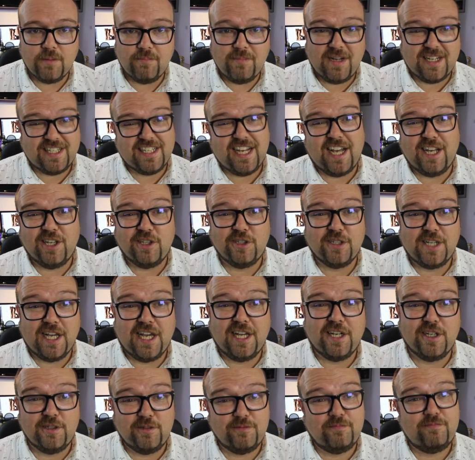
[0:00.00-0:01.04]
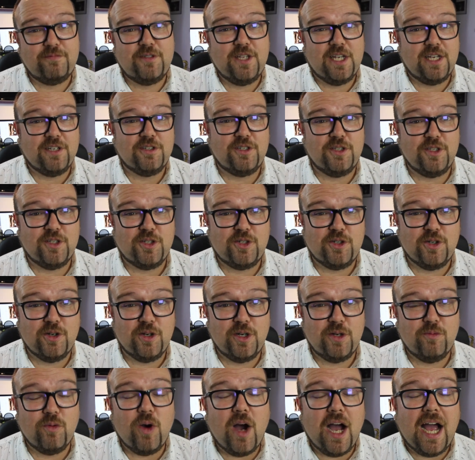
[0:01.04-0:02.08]
My title kind of tells you the
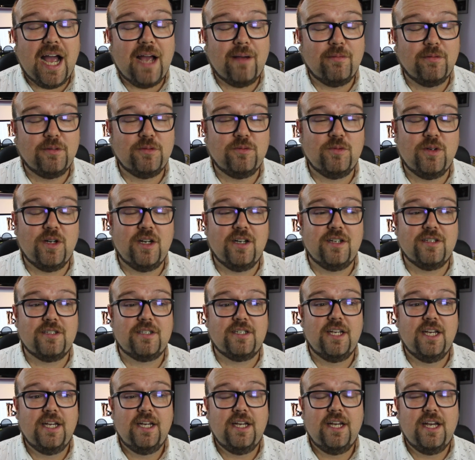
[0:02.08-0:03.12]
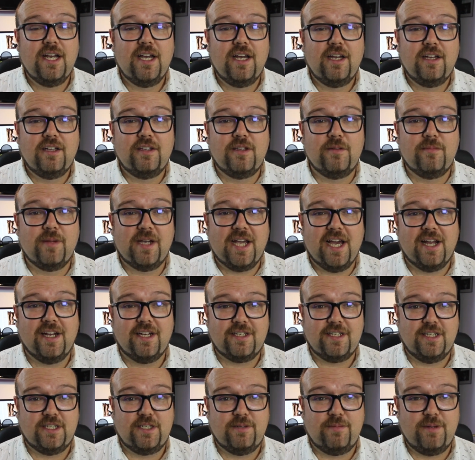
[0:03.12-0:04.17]
story. What happened was the
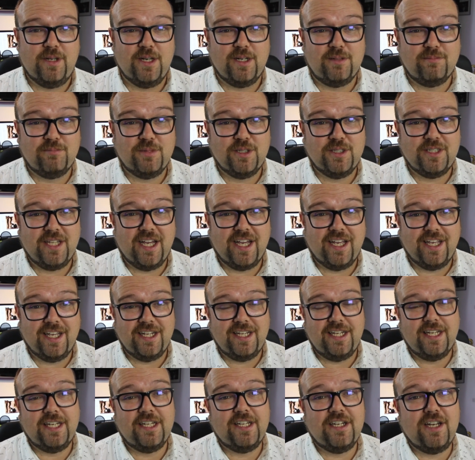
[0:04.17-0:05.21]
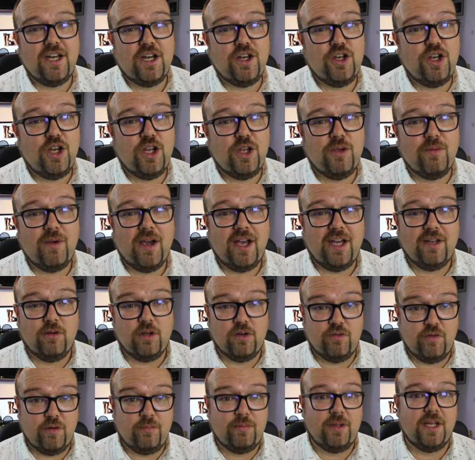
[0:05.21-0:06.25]
mechanic said to me on Monday it needed a new
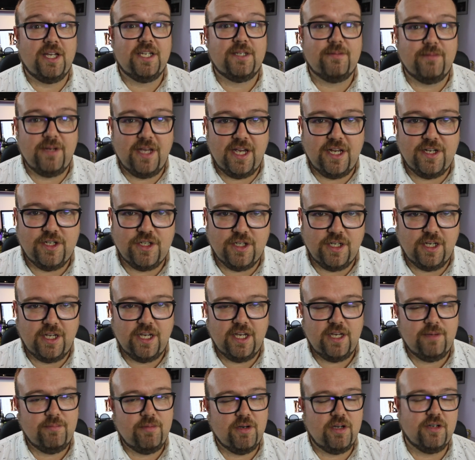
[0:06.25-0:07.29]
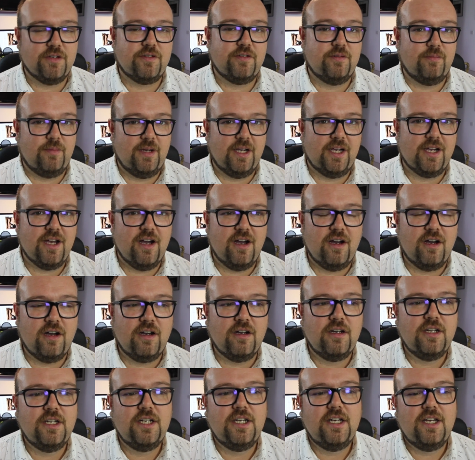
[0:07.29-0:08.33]
or replacement engine and gearbox for my
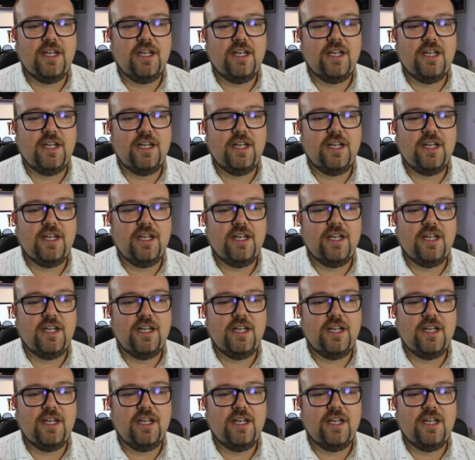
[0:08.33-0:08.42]
car.